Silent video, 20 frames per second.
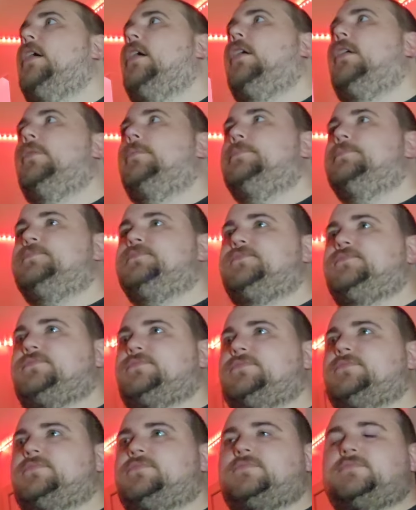
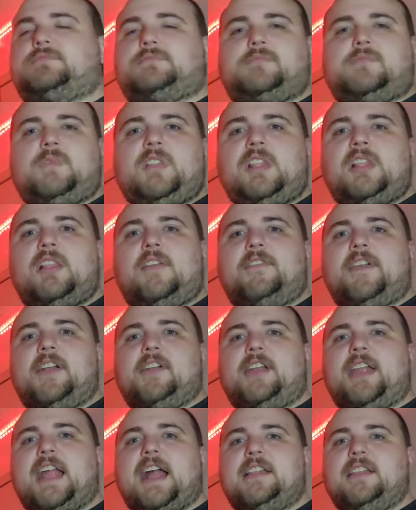In the
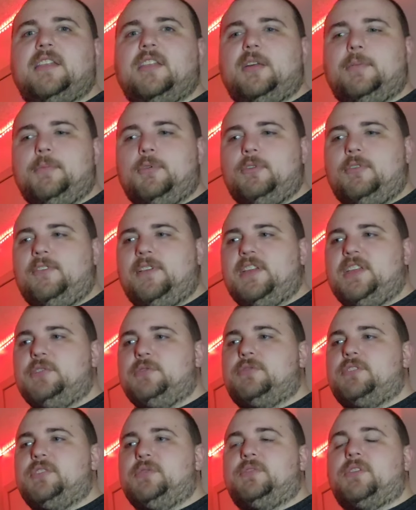very end of the movie,
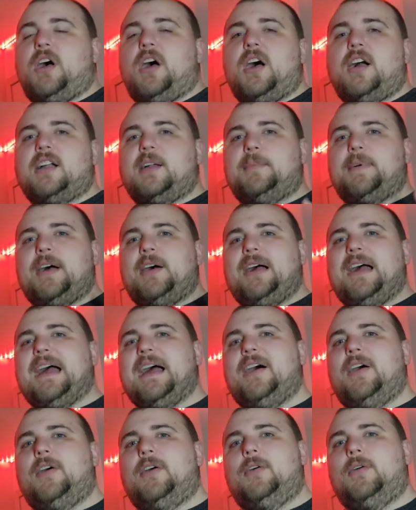you talk about
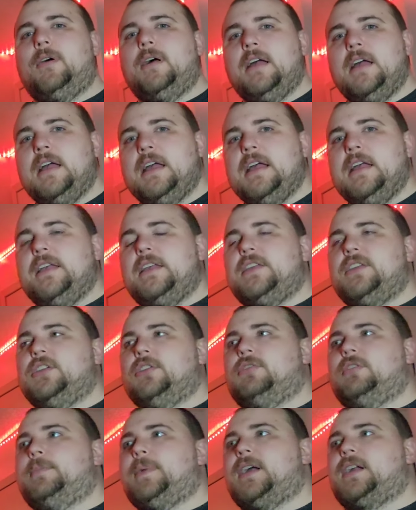how, you
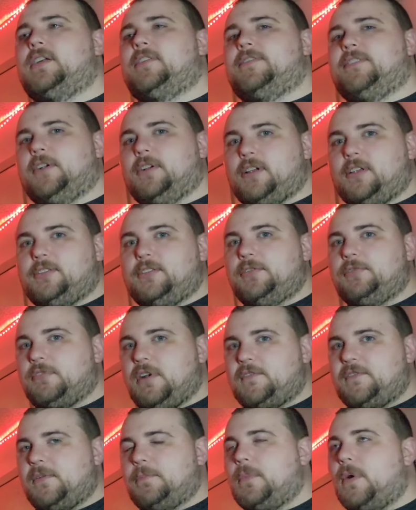know, Rebecca Ferguson's
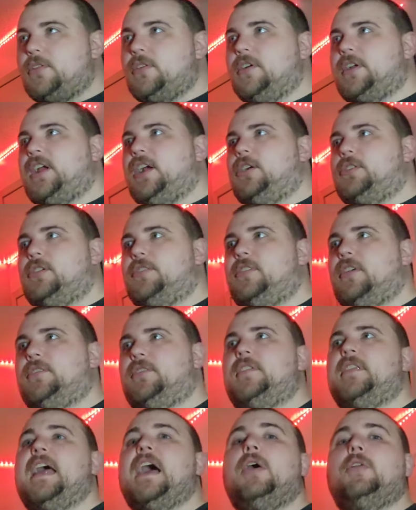Reverend Mother character says,
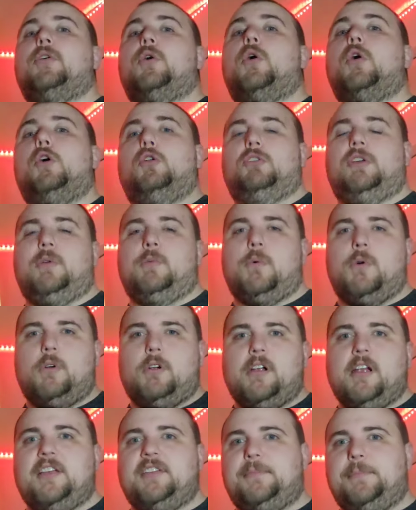and now the Holy
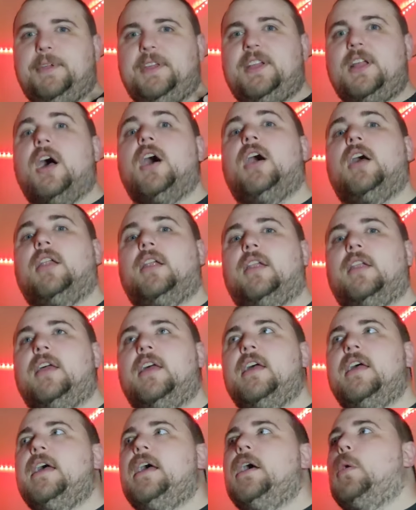War has begun.
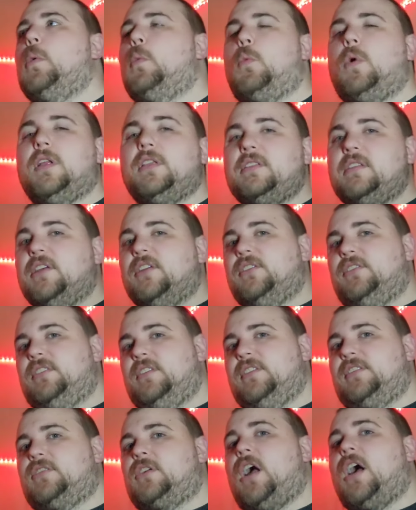What does
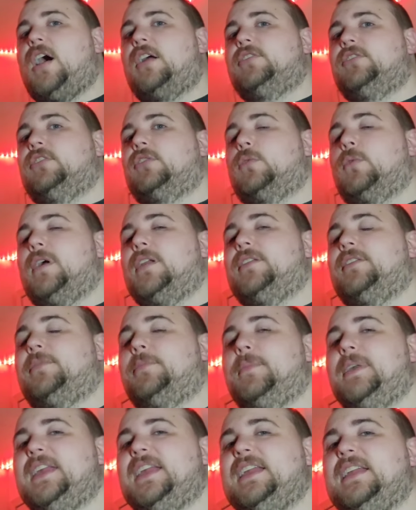this
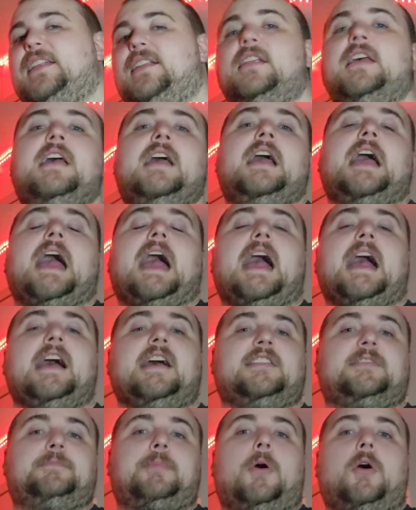consequence mean
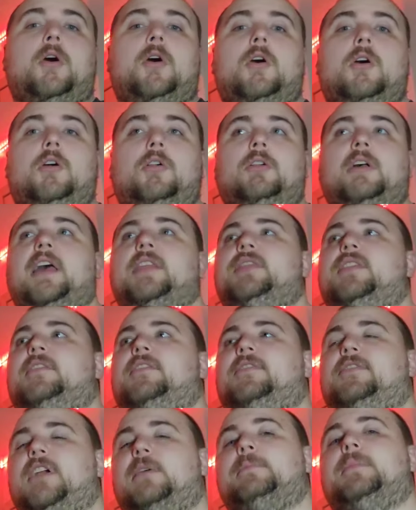as Paul and the
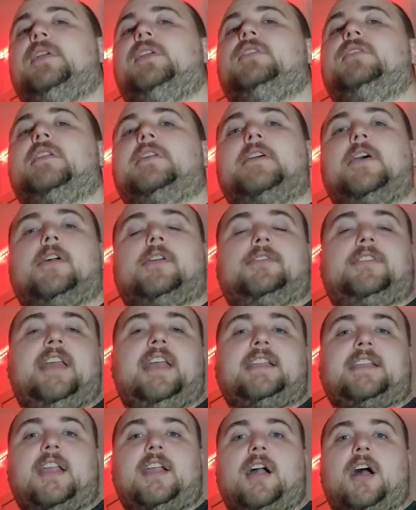Fremen are
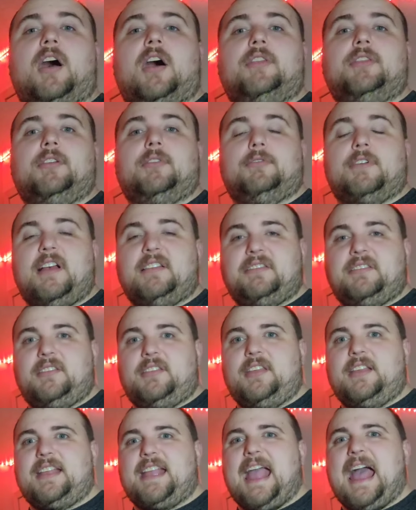taking on the rest
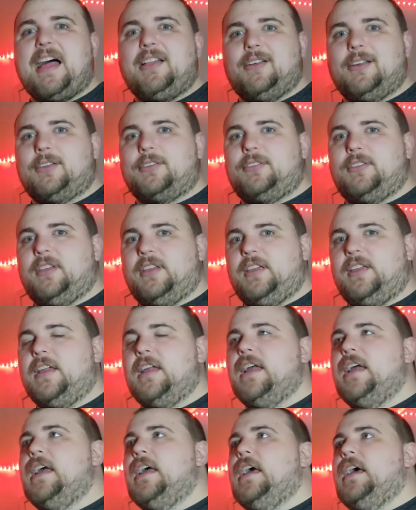of the galaxy?
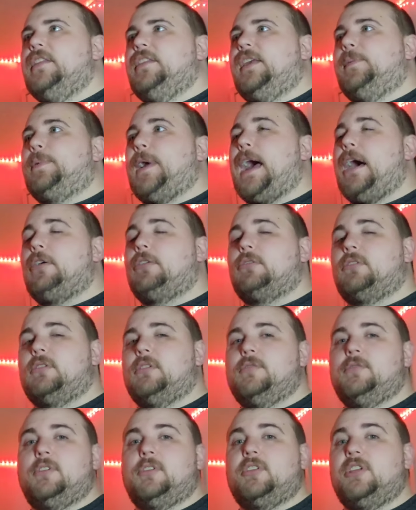The power
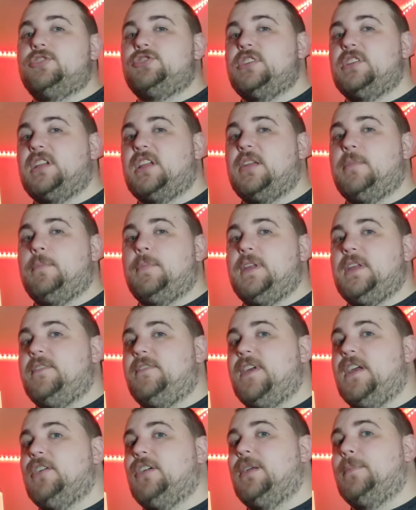of religion can be
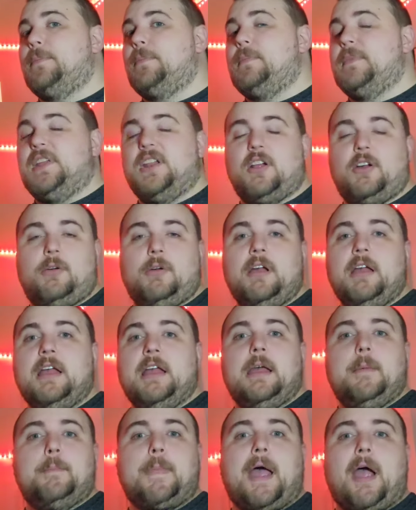very, you know,
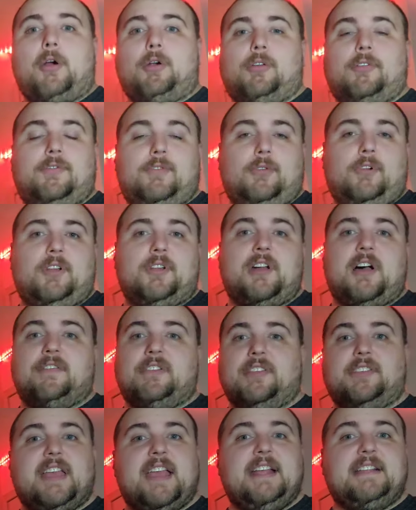powerful
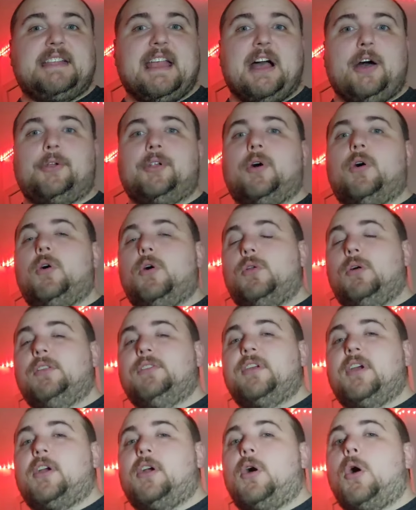enough to take down a whole
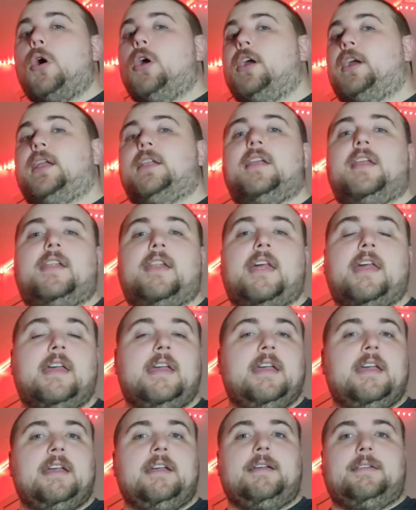entire Harkonnen
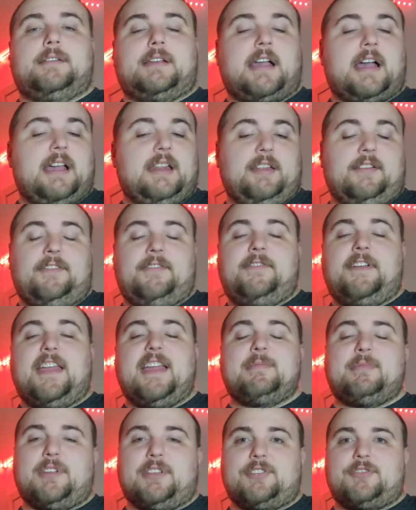kind of
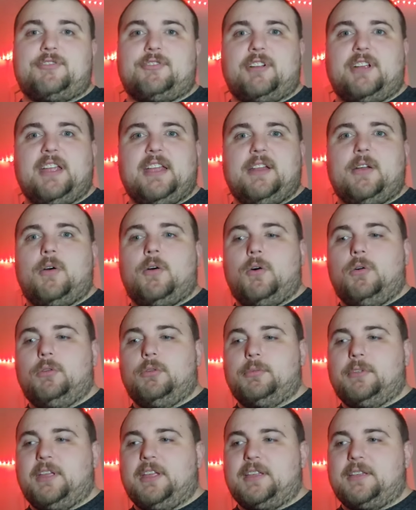family tree and a
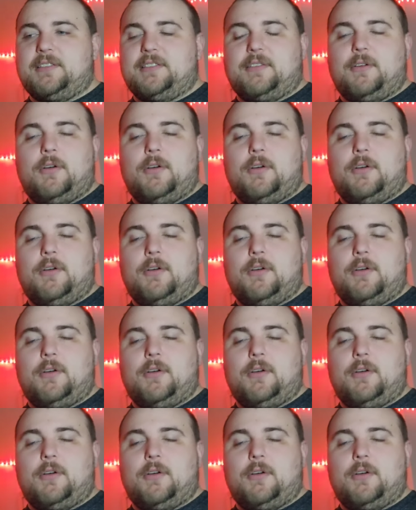whole, like,